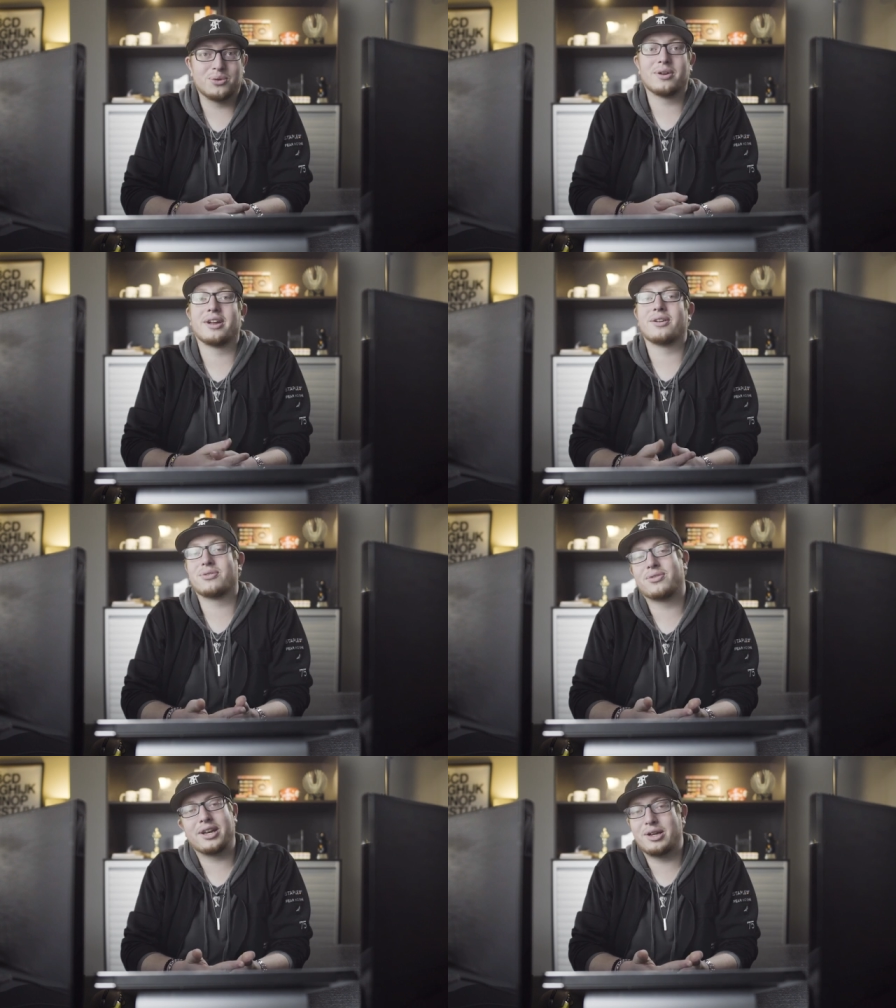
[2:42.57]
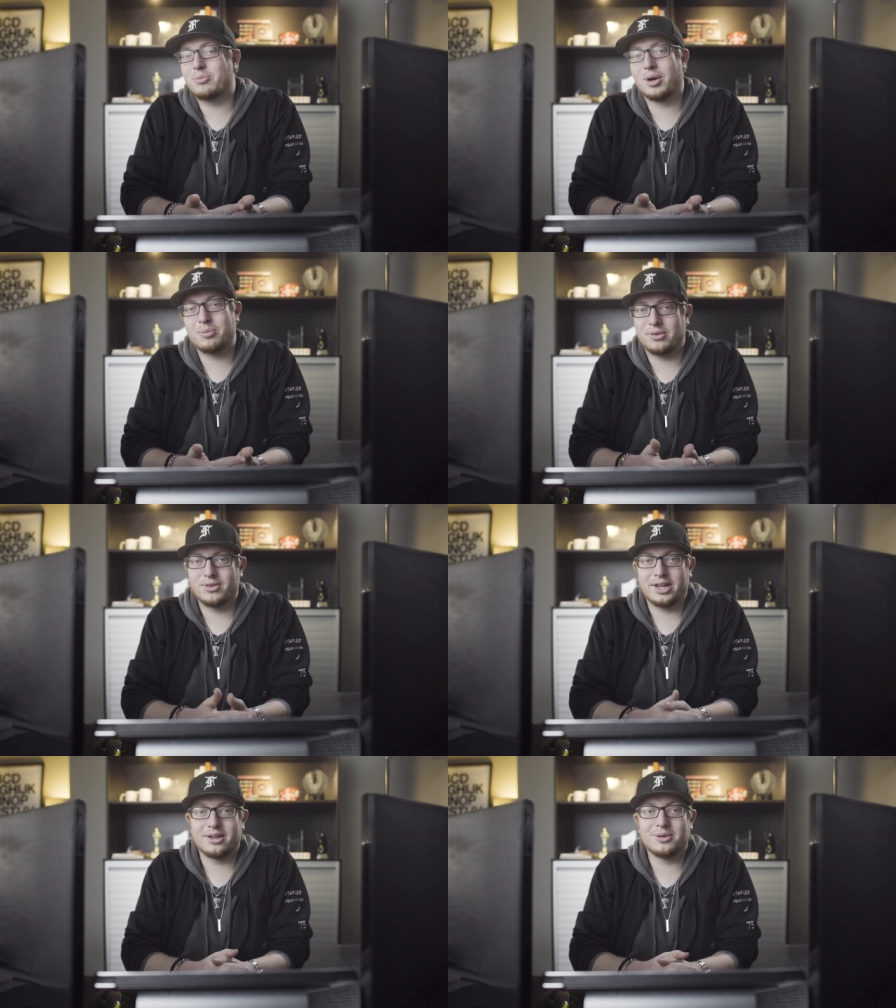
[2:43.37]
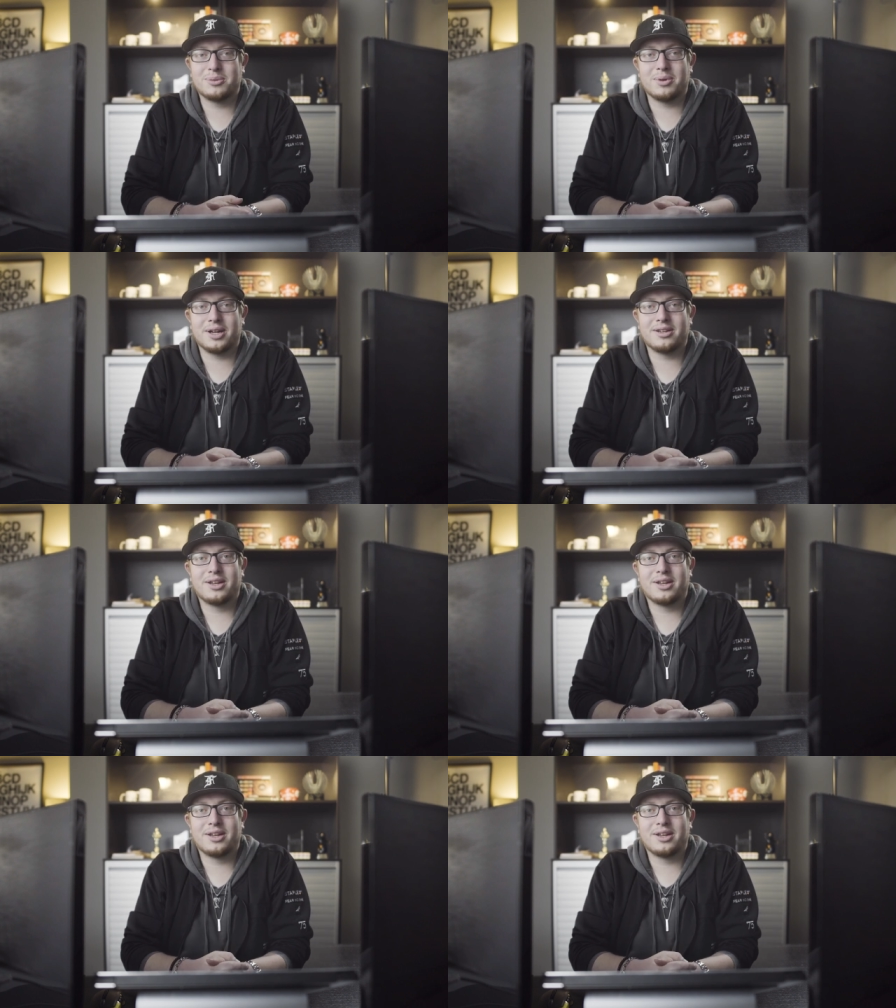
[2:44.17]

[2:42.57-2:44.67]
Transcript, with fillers: or a funny promo video, but